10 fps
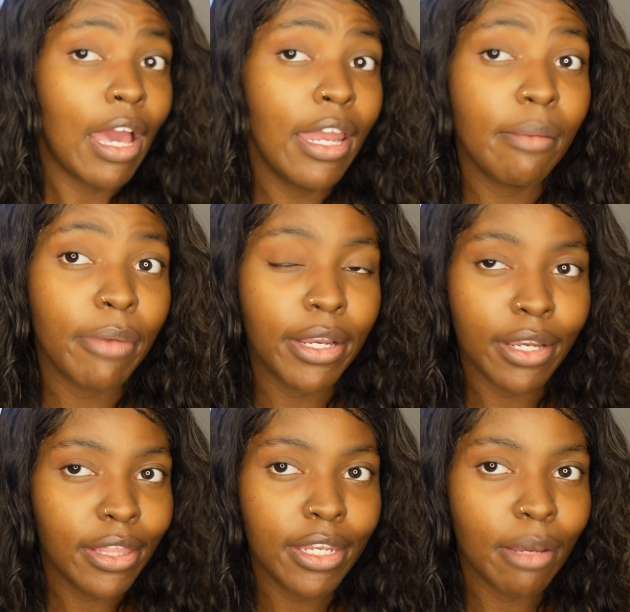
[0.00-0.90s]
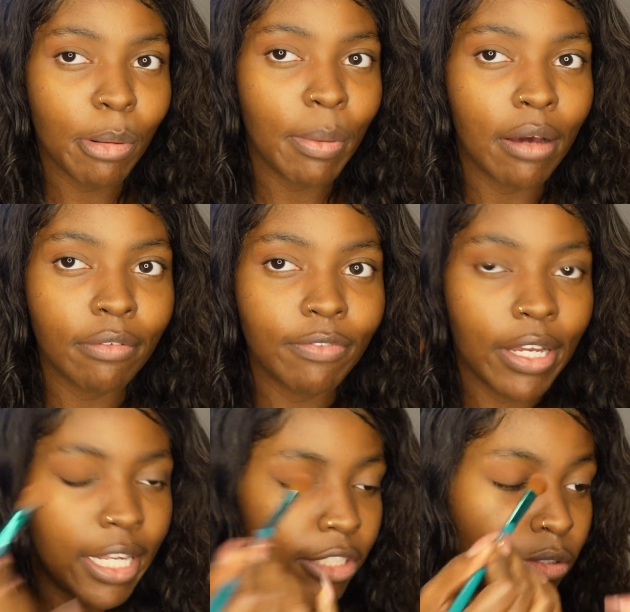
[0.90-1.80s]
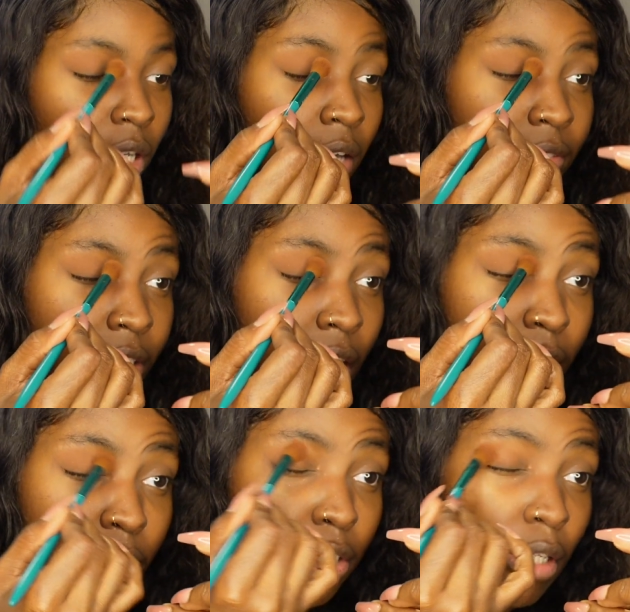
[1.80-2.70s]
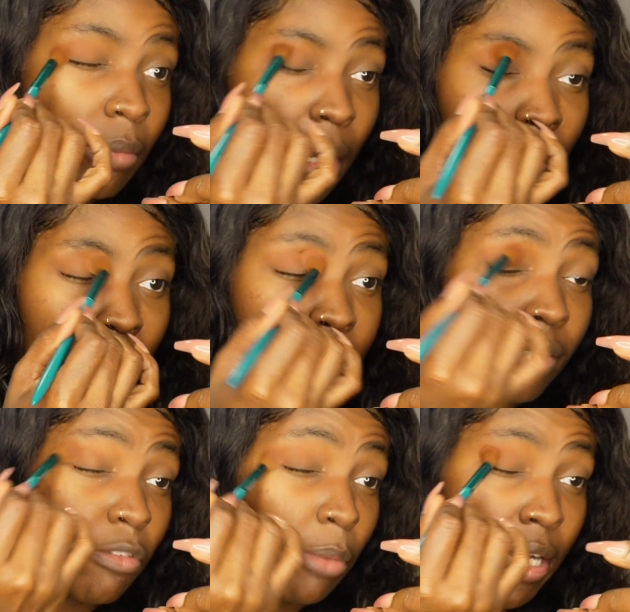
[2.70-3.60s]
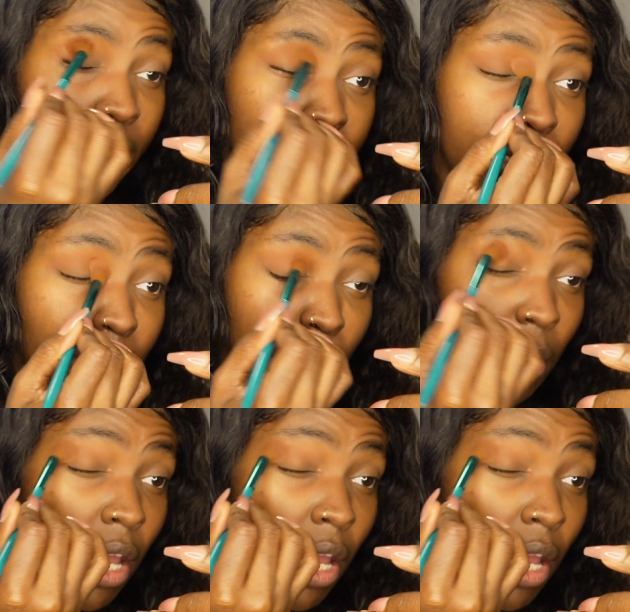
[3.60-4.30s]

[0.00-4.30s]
I didn't bring nothing up about financial conversations. So I'm like, why is he even bringing this up?